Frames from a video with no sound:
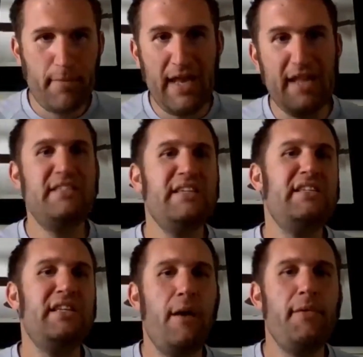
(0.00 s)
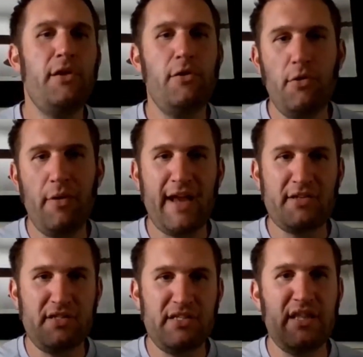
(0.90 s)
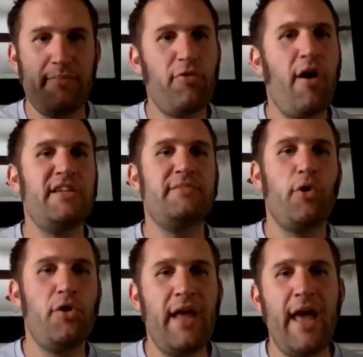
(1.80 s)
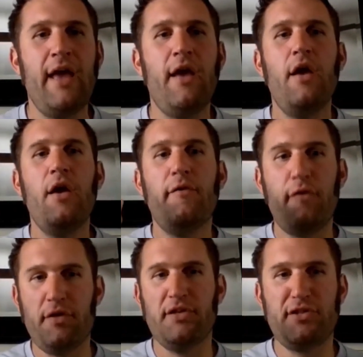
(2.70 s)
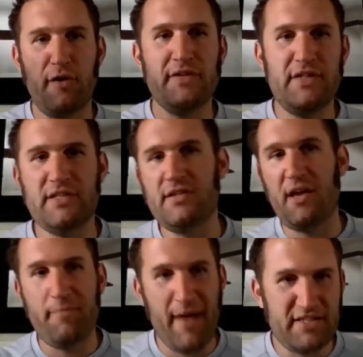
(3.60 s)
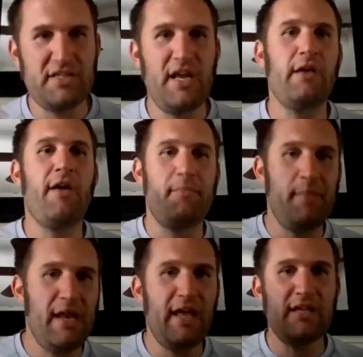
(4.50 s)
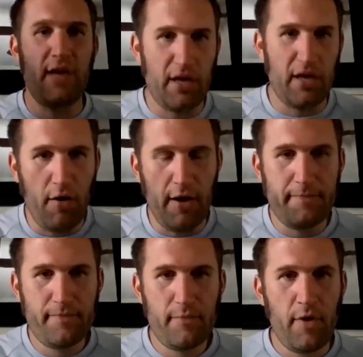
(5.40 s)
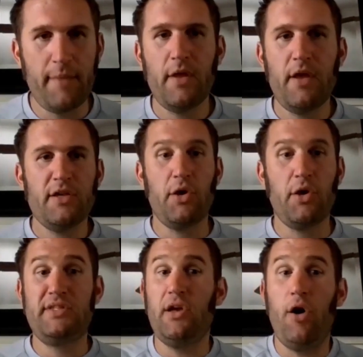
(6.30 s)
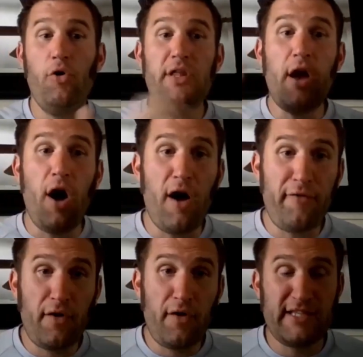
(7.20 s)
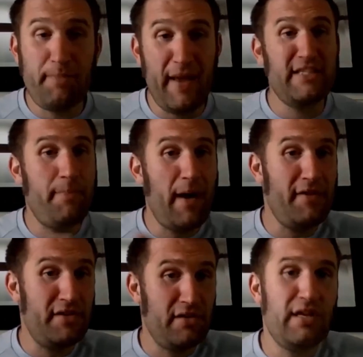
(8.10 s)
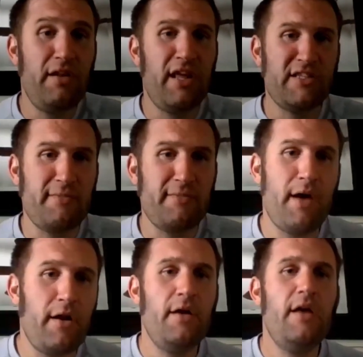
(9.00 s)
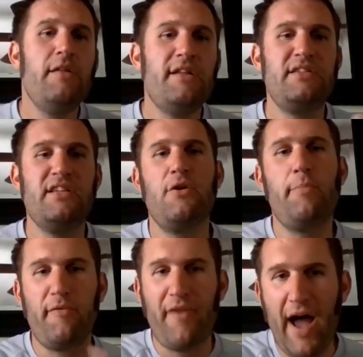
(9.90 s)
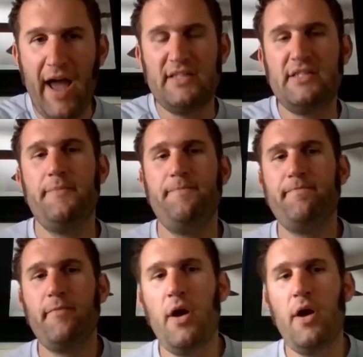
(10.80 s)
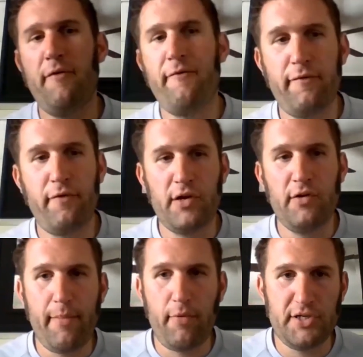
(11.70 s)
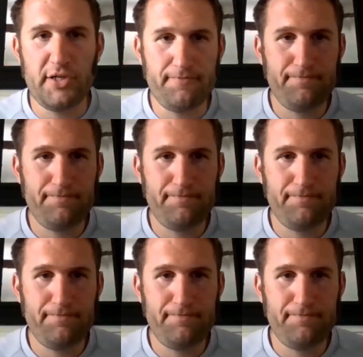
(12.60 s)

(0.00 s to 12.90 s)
And in CCW, you would actually see the price per day for the services like messaging, like meetings, like calling, right? So it's the only offer that's based upon this utility consumption model that Cisco provides for collaboration.